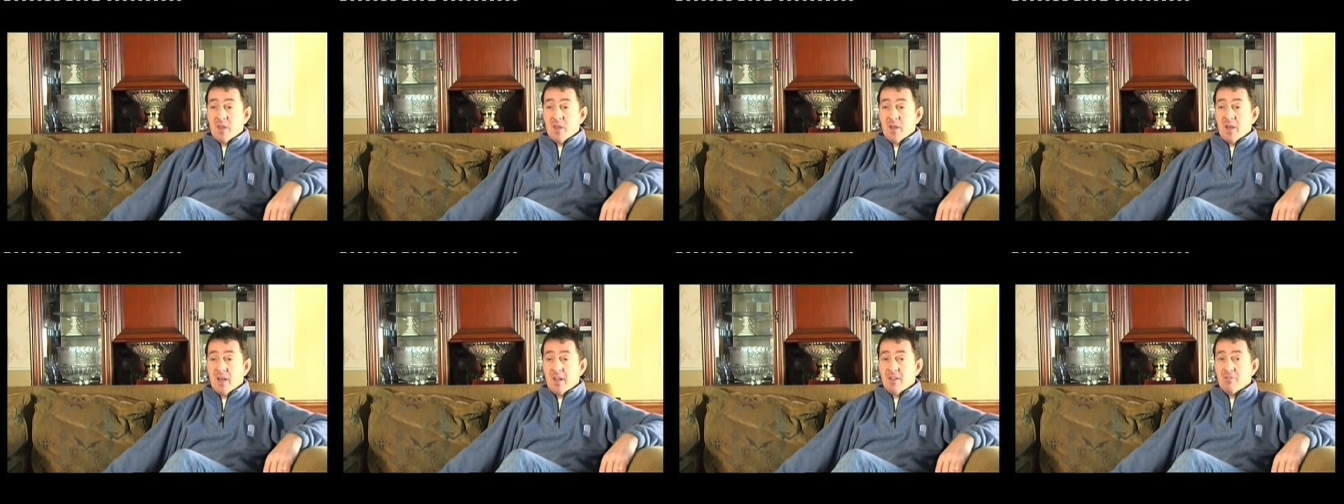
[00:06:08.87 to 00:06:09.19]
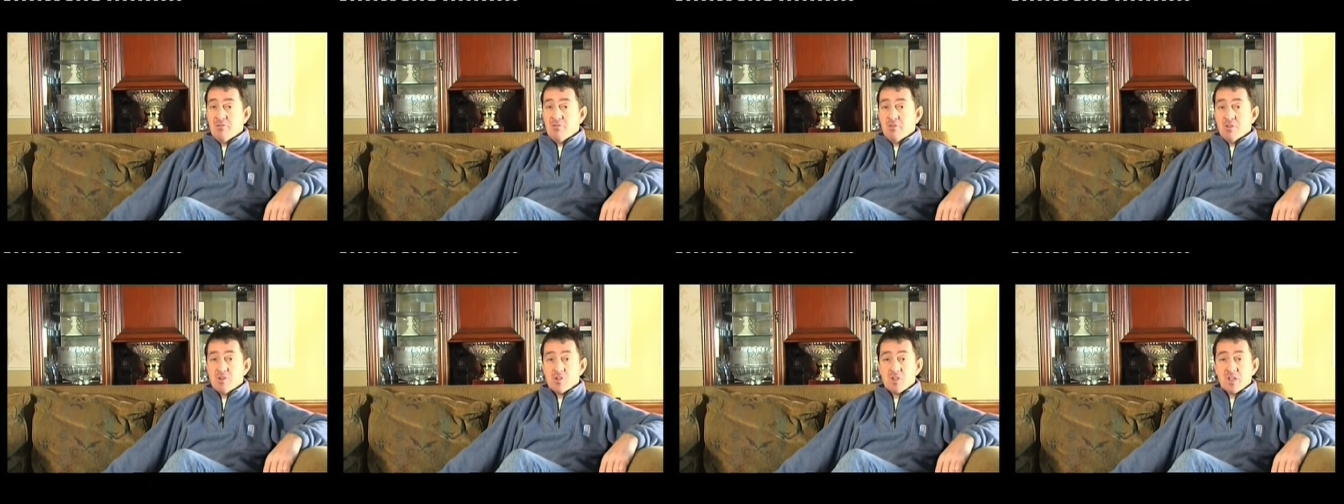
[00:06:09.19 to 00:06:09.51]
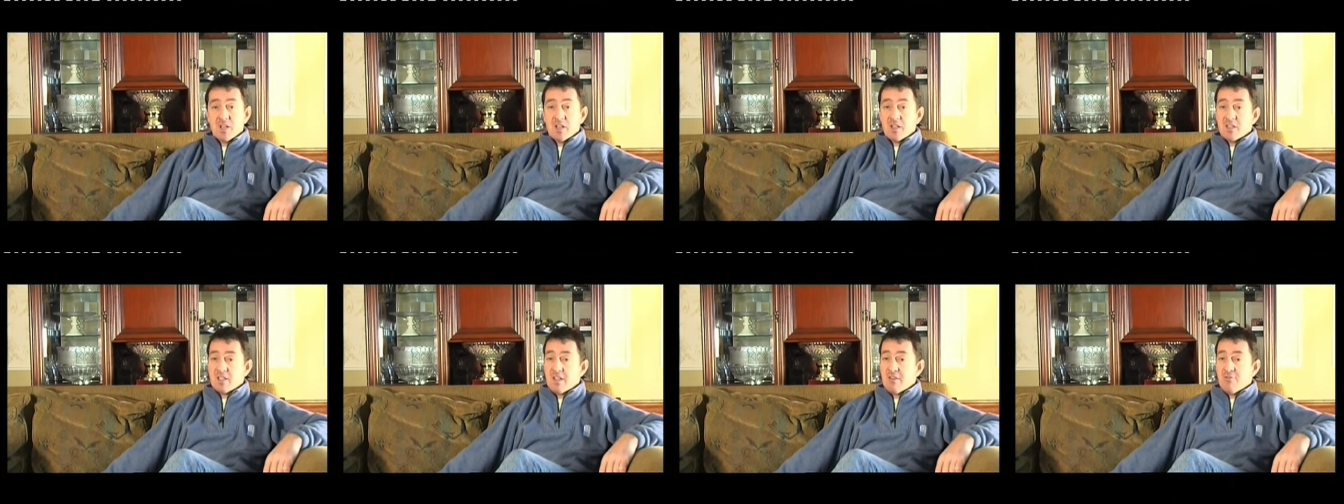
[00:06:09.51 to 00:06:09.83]
And it feels
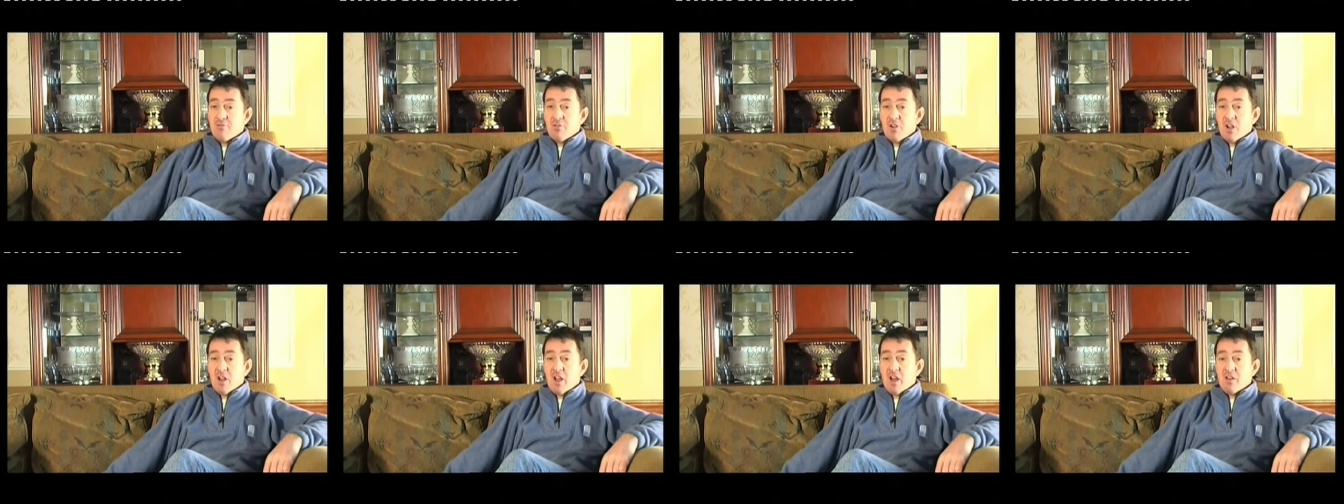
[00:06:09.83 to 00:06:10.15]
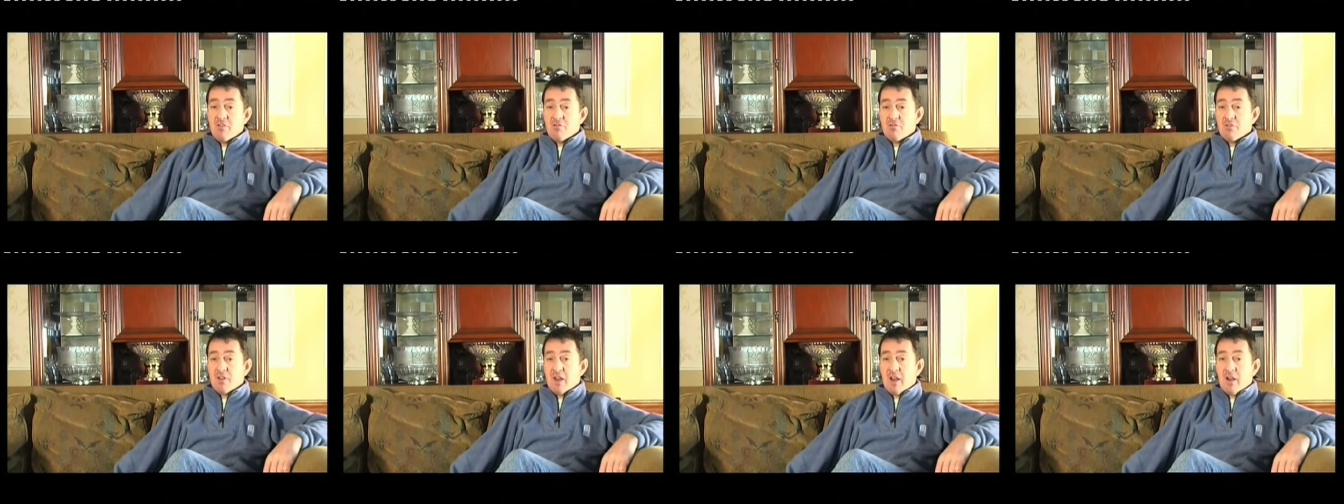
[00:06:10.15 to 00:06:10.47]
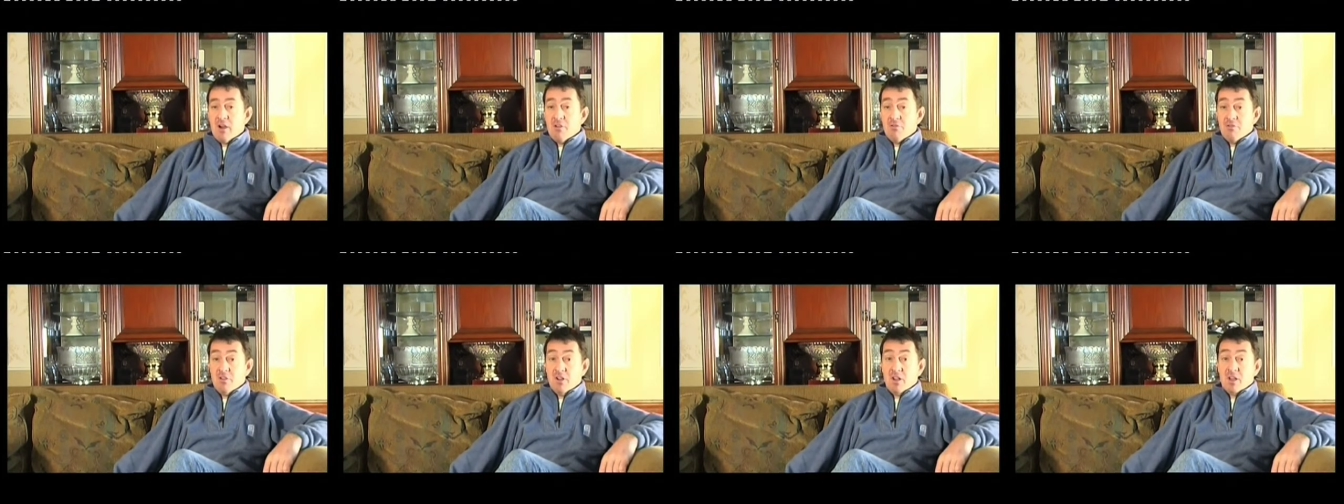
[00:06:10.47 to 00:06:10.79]
like a different life now.
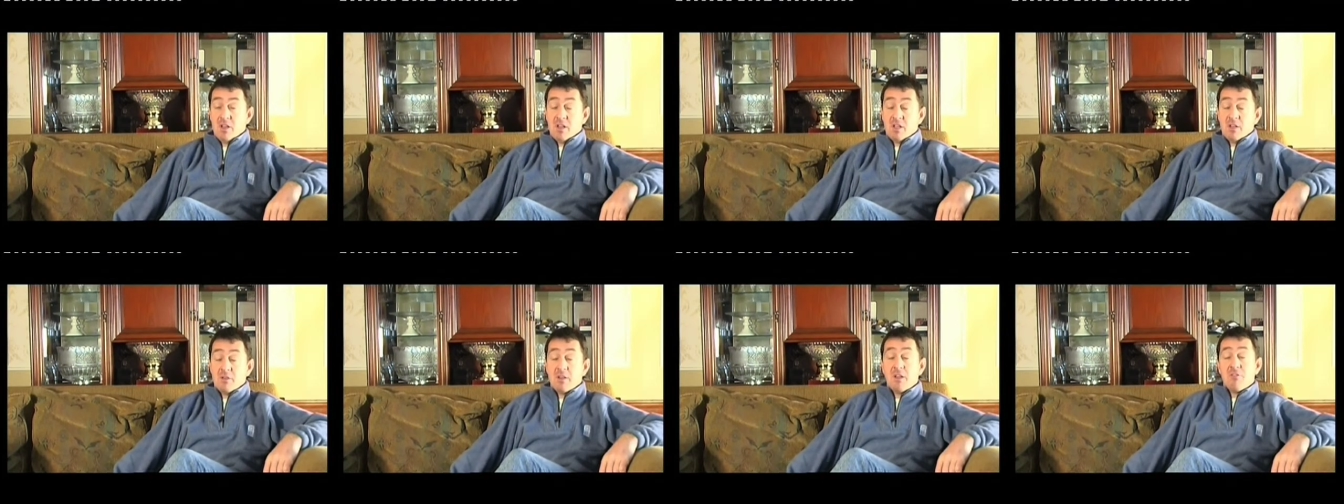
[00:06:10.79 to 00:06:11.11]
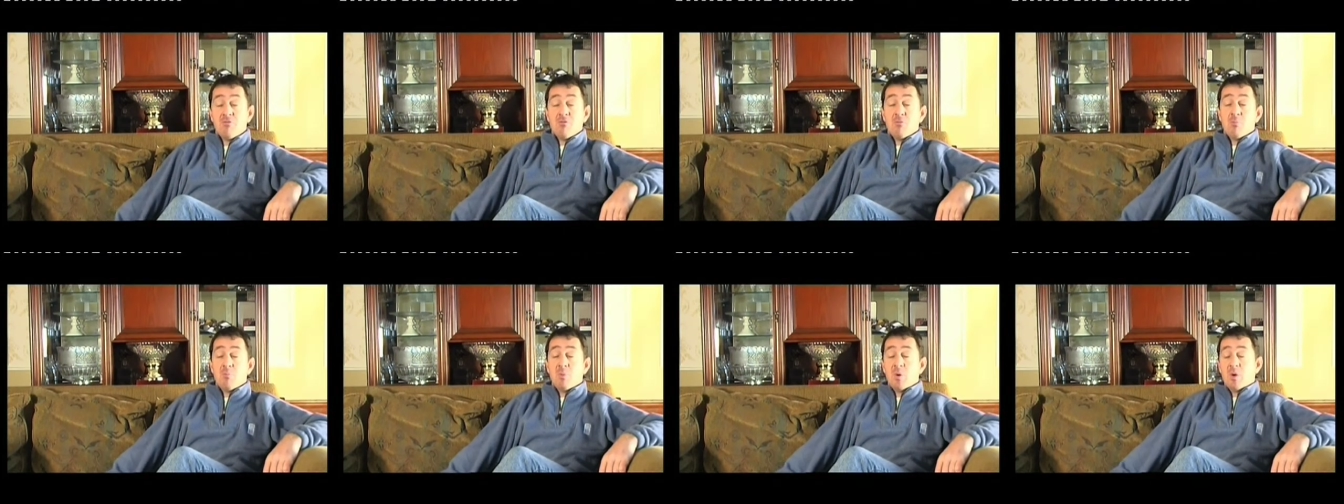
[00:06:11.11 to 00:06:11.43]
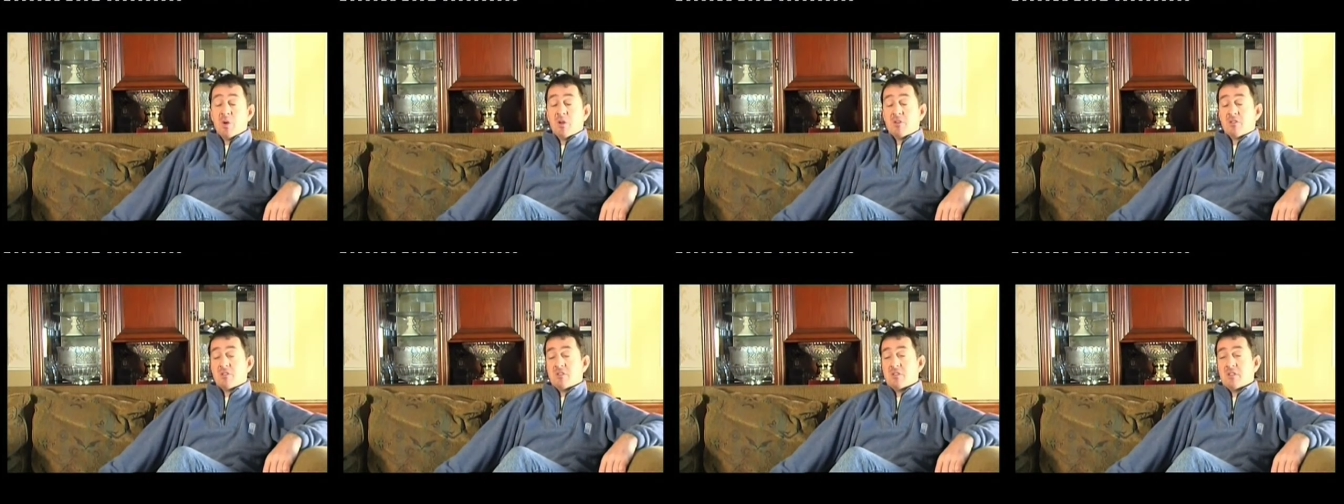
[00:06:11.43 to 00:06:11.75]
I feel like a different
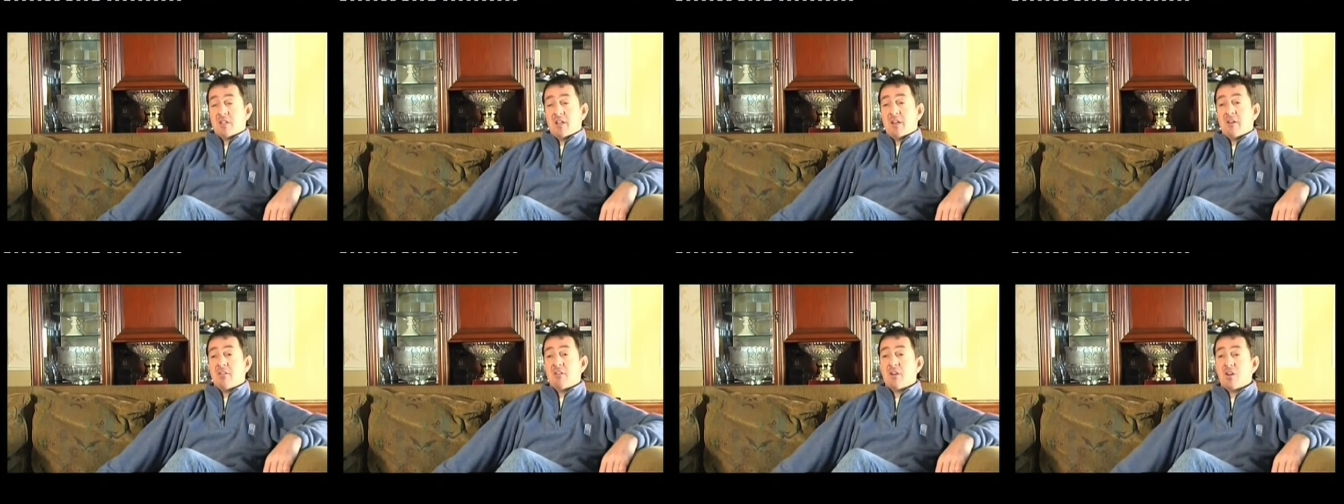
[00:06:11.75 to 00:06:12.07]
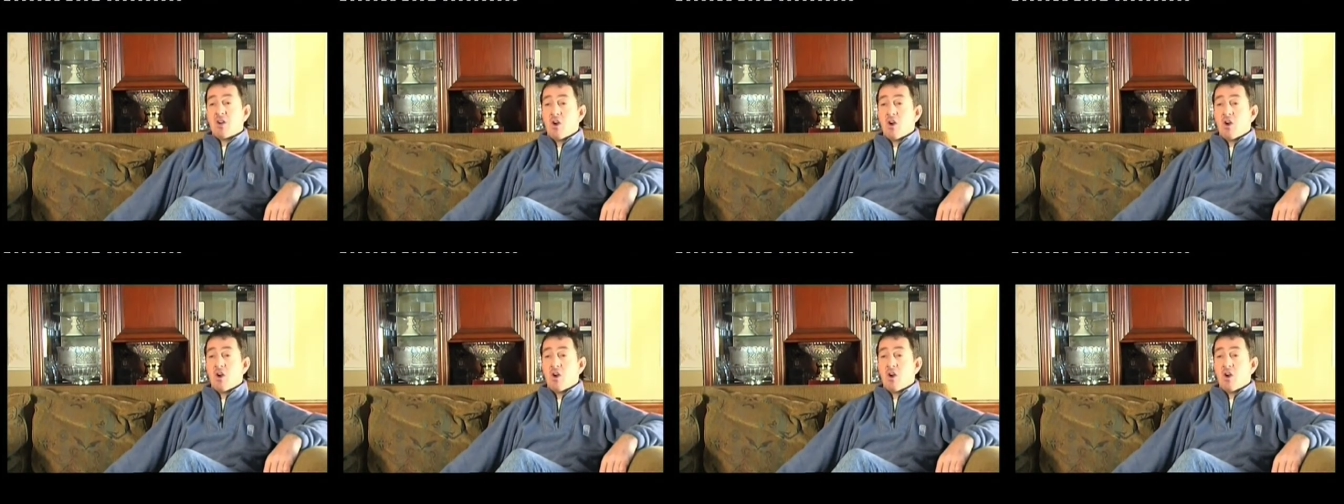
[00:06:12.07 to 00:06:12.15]
person now.